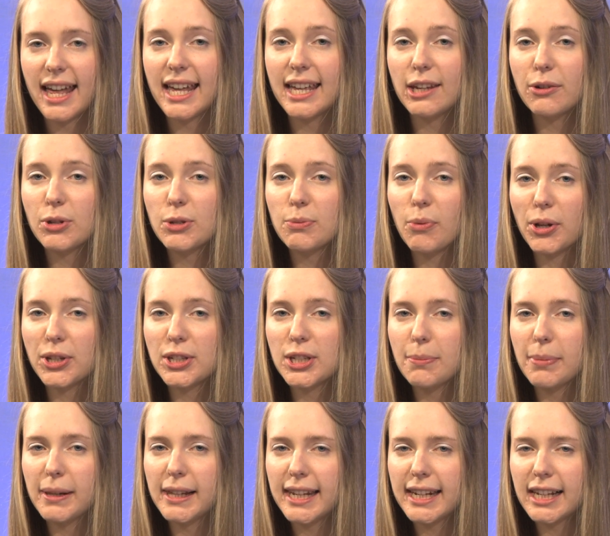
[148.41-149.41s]
in response
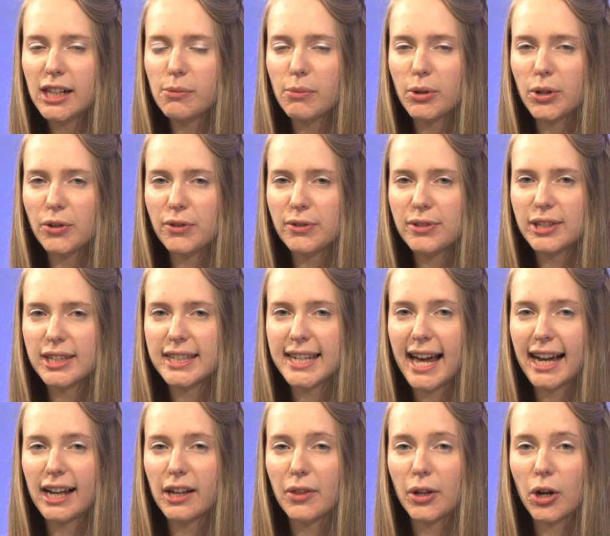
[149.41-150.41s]
to political moves to
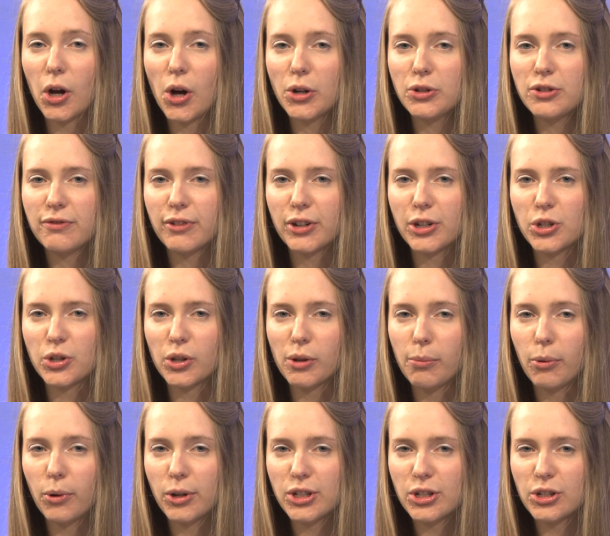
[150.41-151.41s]
tackle the controversial
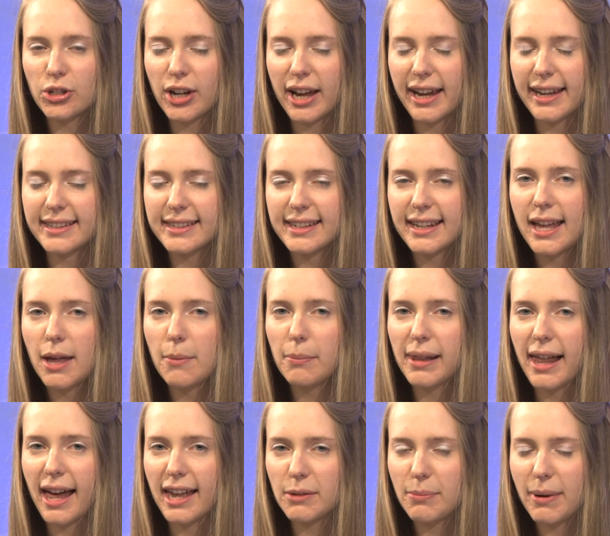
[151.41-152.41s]
abortion giant
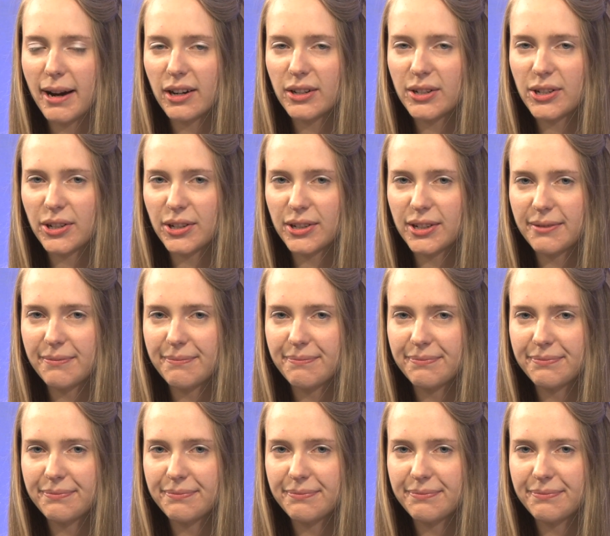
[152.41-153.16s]
Planned Parenthood.